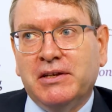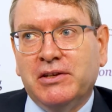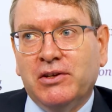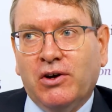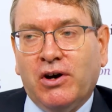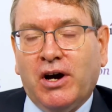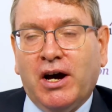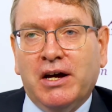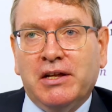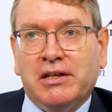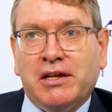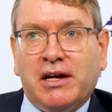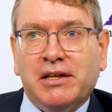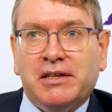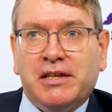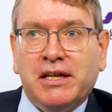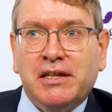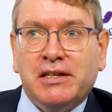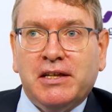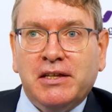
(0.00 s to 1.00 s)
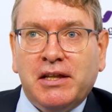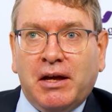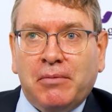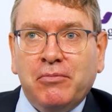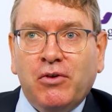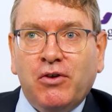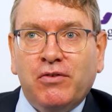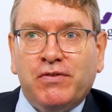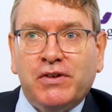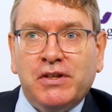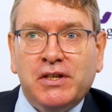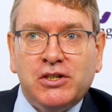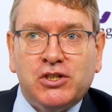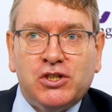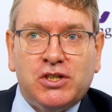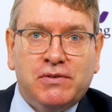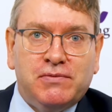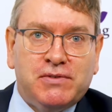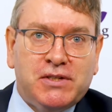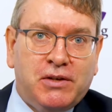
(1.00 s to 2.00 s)
you're right. I think the number of
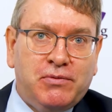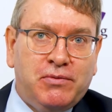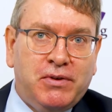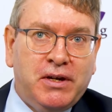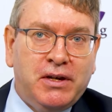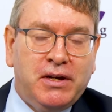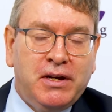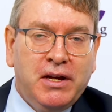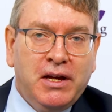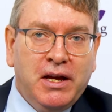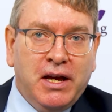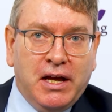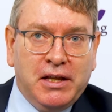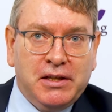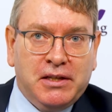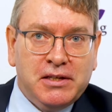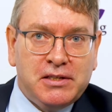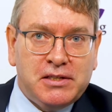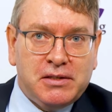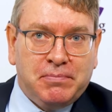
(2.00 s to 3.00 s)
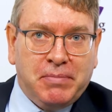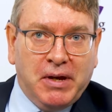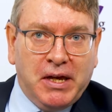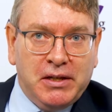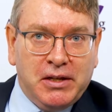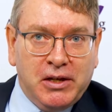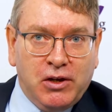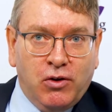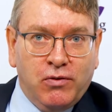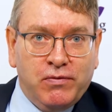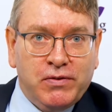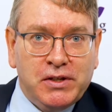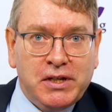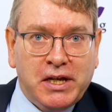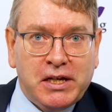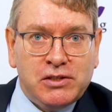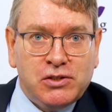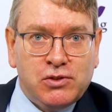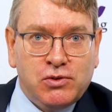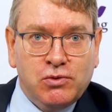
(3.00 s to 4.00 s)
initiatives that we're anticipating over the
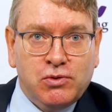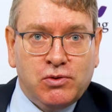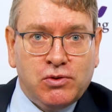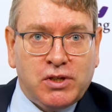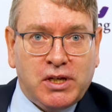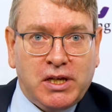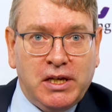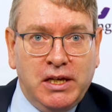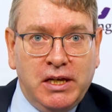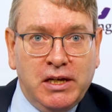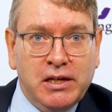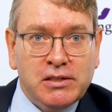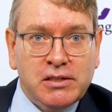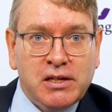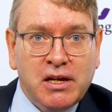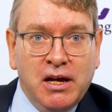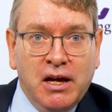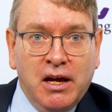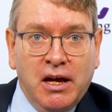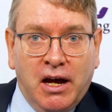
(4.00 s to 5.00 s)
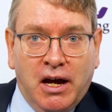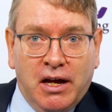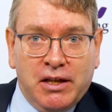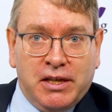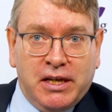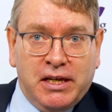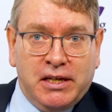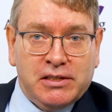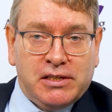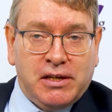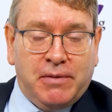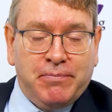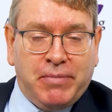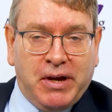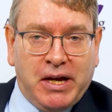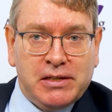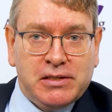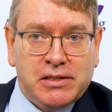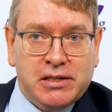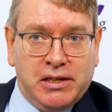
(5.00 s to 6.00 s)
next two to three years, I think, is
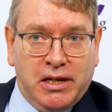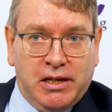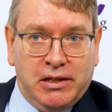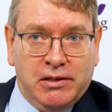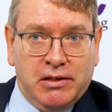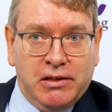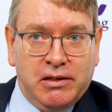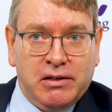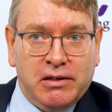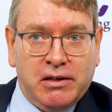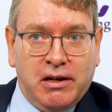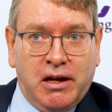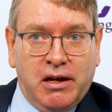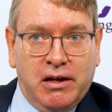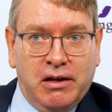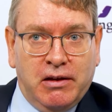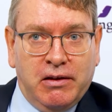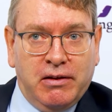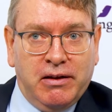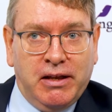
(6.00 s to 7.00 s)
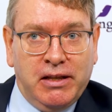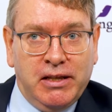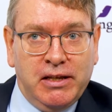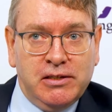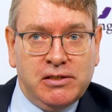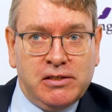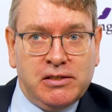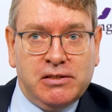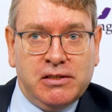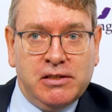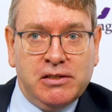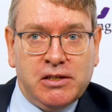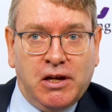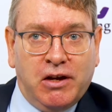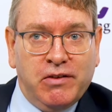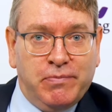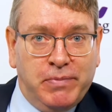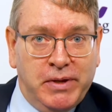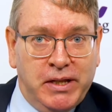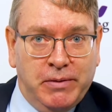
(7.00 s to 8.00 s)
unprecedented. I, at least since
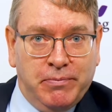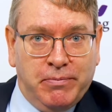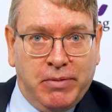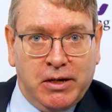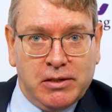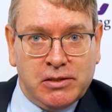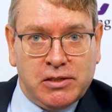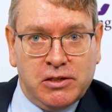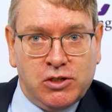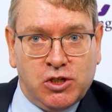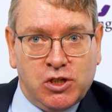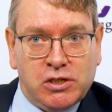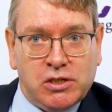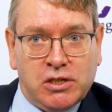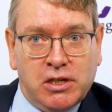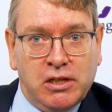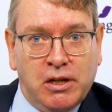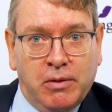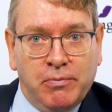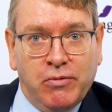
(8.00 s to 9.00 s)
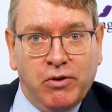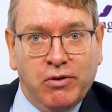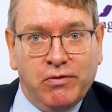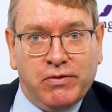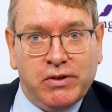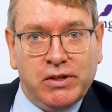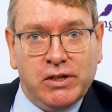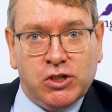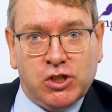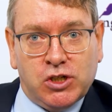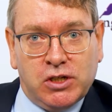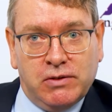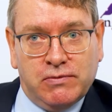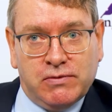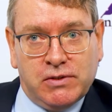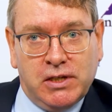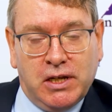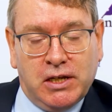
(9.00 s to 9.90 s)
I've been in Brussels, just the number of initiatives yeah. and